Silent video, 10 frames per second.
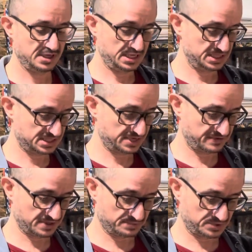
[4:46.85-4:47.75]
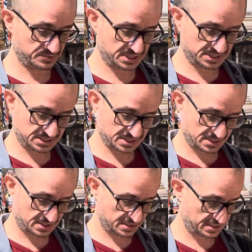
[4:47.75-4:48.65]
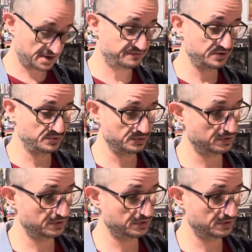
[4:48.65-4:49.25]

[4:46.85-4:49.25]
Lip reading: he's giving them to his nephew,